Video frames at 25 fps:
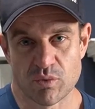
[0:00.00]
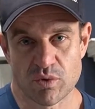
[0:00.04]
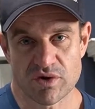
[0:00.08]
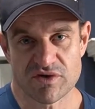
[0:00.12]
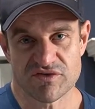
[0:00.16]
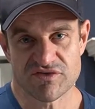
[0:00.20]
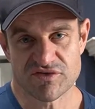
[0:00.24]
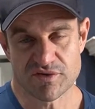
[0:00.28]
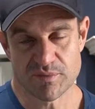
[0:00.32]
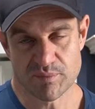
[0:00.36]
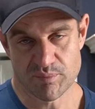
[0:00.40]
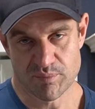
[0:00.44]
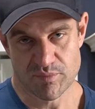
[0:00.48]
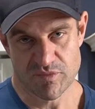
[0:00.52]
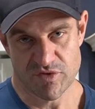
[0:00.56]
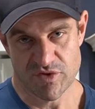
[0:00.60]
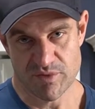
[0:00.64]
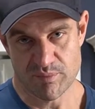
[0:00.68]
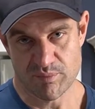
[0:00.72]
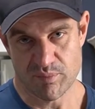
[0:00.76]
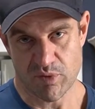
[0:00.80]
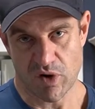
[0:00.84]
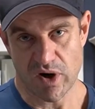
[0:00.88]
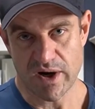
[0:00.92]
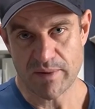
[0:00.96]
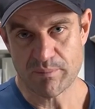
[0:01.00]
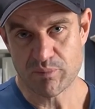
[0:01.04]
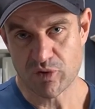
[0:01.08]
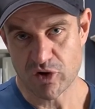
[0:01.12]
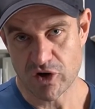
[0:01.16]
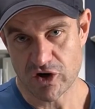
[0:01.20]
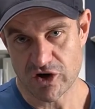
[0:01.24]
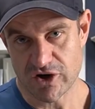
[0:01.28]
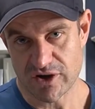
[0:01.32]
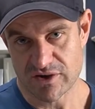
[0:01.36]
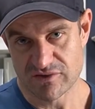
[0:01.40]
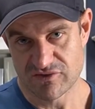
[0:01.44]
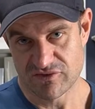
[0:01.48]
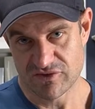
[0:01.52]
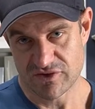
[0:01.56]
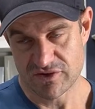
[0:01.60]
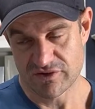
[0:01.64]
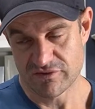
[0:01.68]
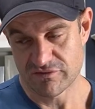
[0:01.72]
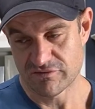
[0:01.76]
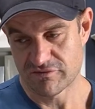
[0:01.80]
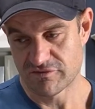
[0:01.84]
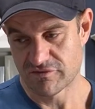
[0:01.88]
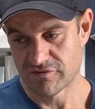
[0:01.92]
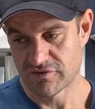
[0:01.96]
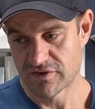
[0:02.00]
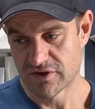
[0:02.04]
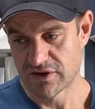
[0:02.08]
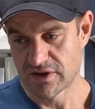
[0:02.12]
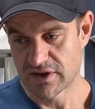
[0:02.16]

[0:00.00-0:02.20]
what is the byproduct of